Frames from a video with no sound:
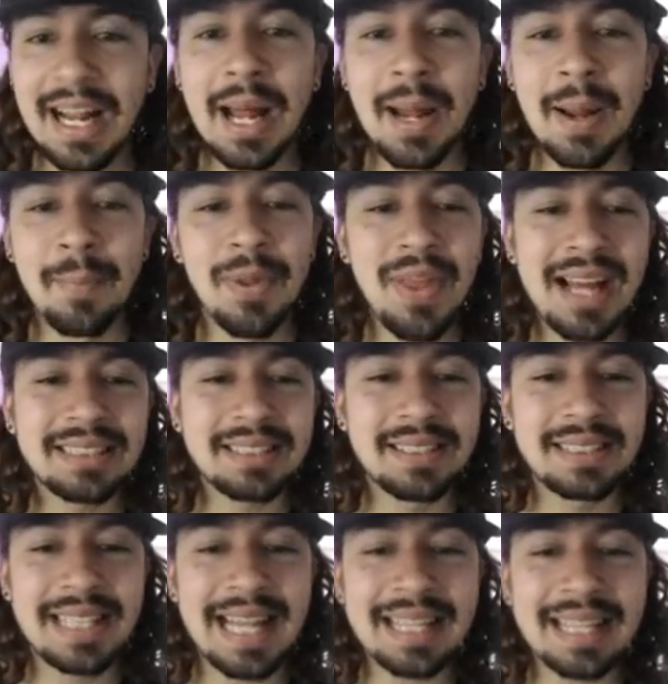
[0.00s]
But
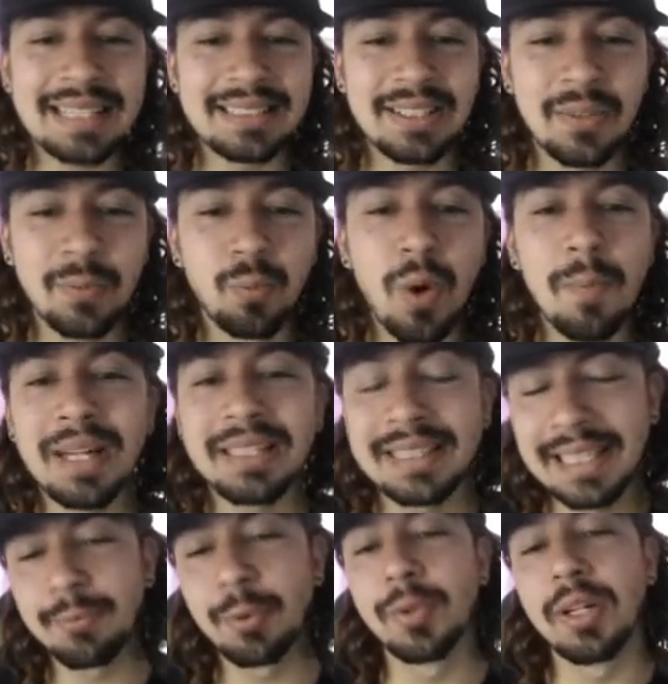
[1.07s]
that's what my
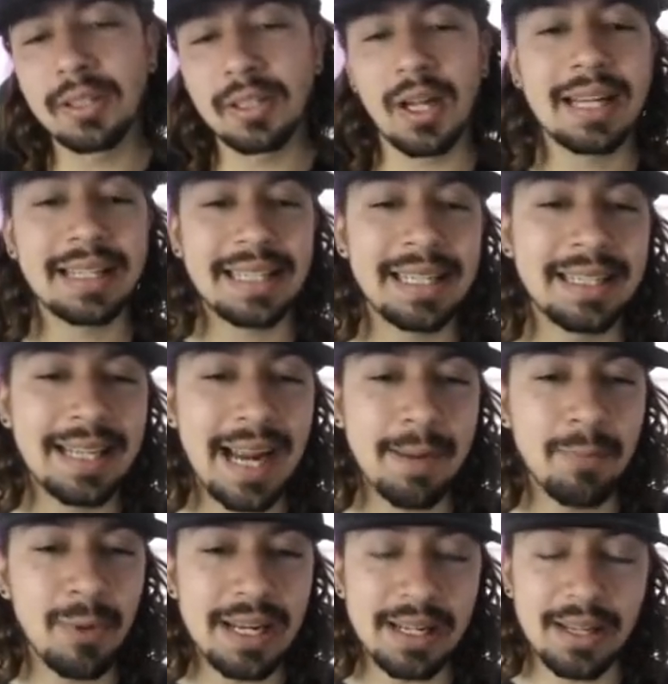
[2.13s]
team will look like in
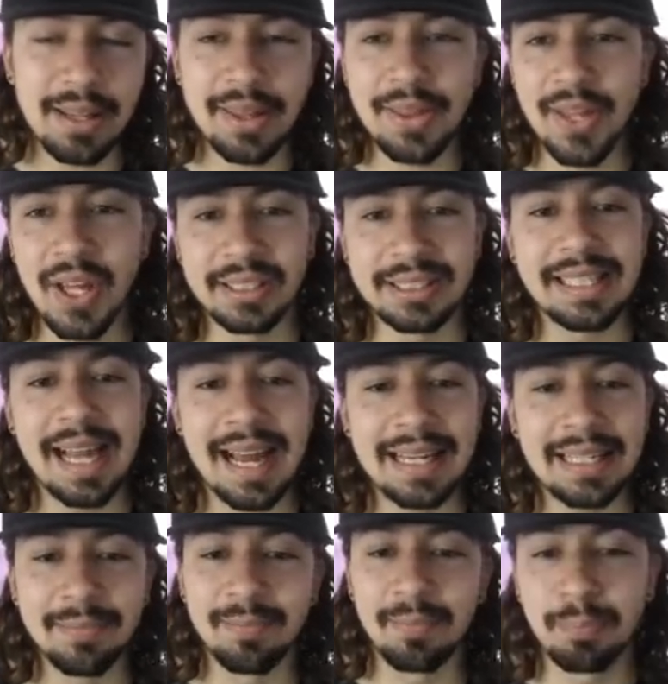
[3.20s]
game week
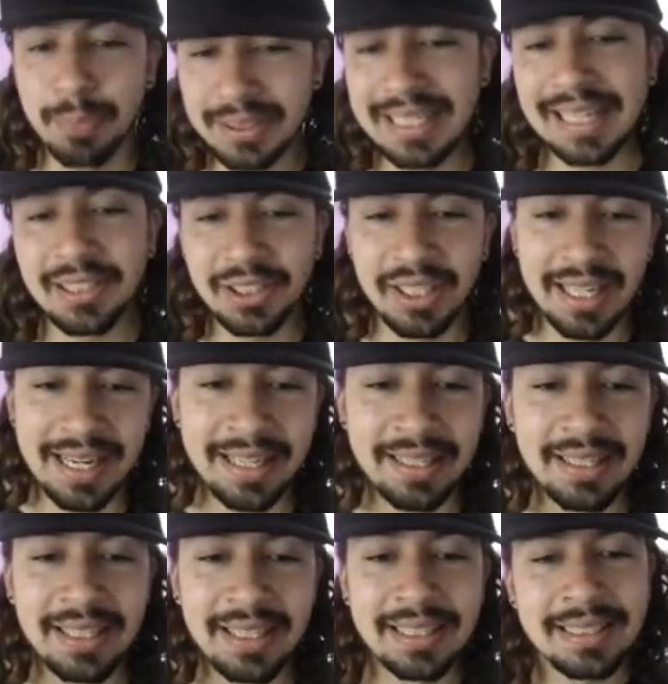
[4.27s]
38, potentially.
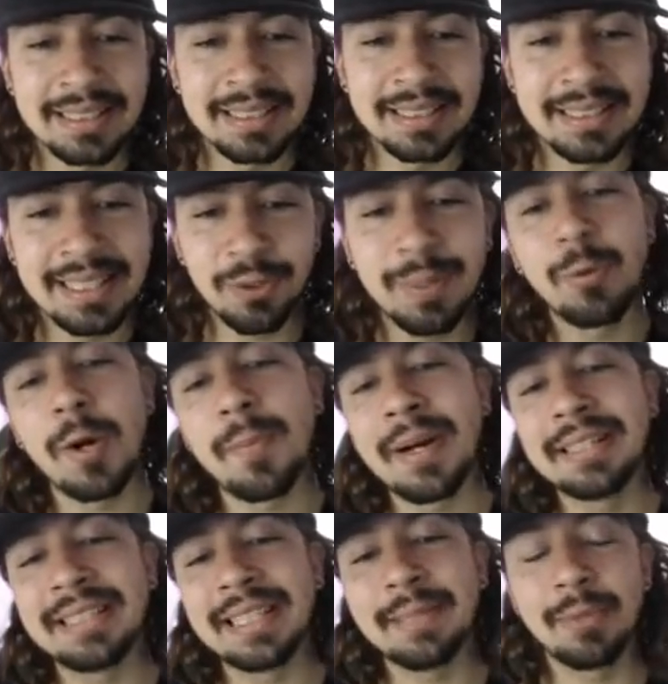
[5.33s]
This will be what
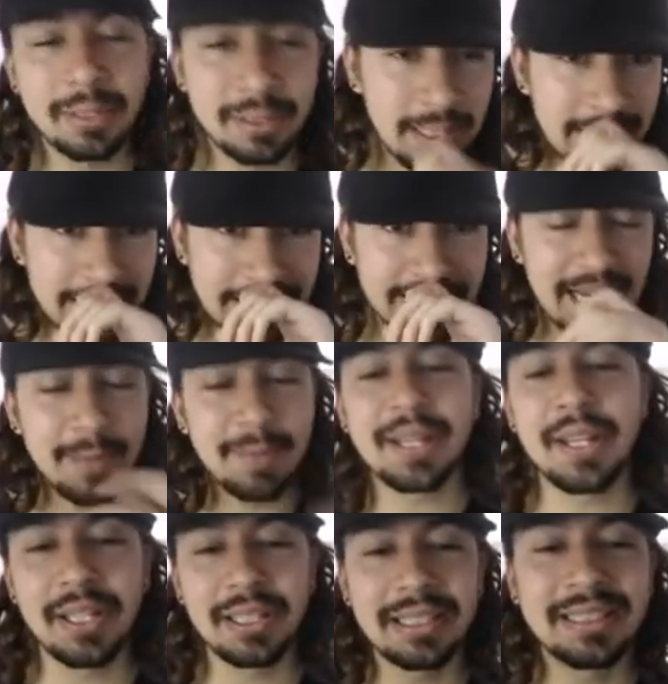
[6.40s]
my team looks like in game week
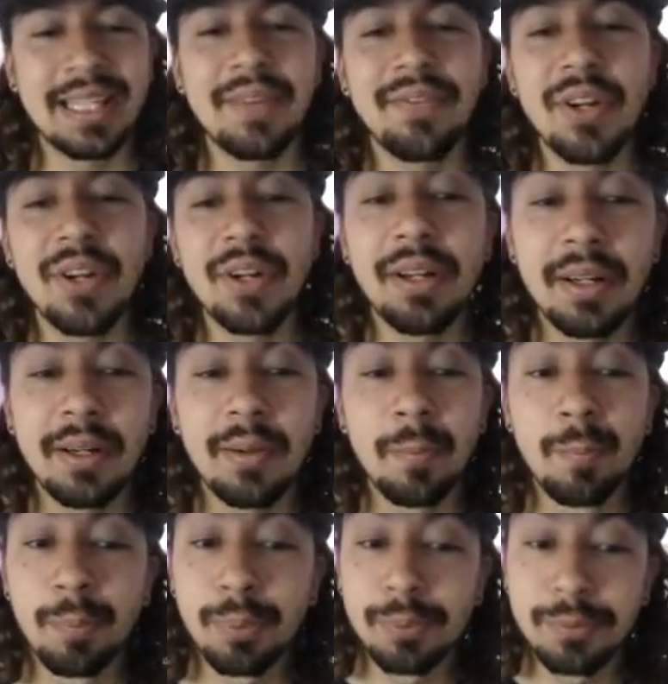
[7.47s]
37,
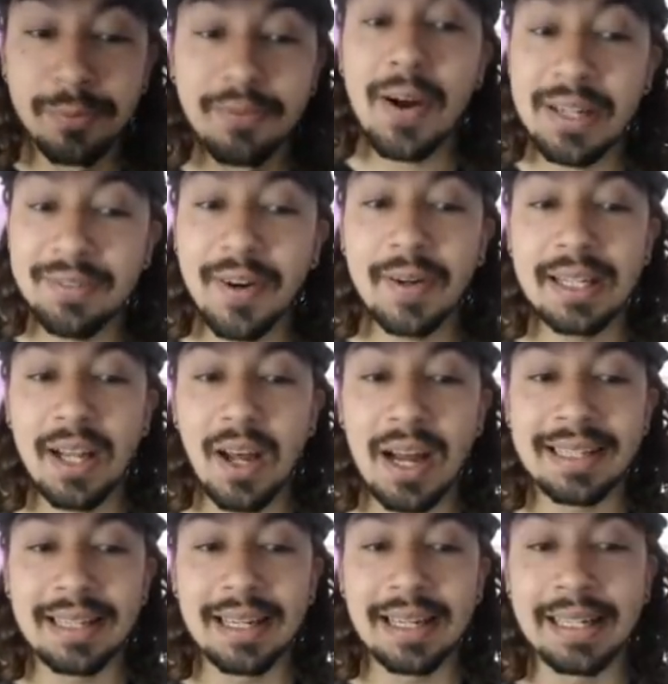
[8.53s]
very, very
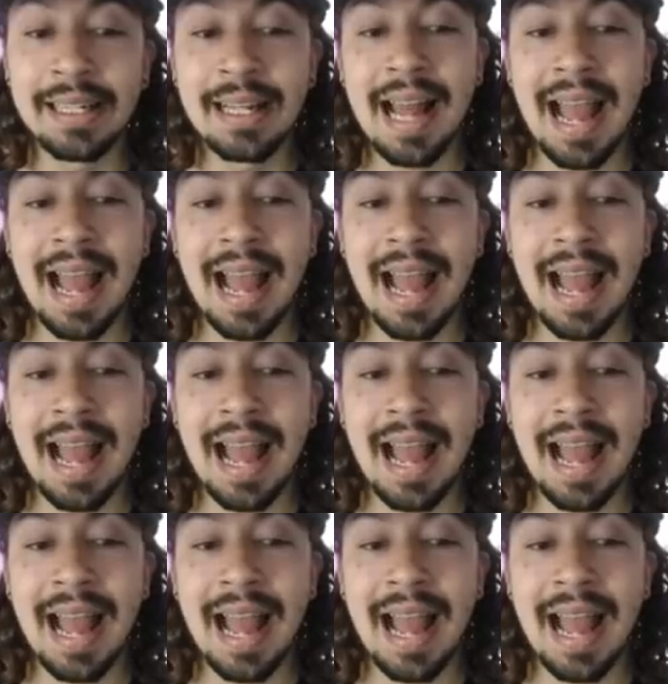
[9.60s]
likely.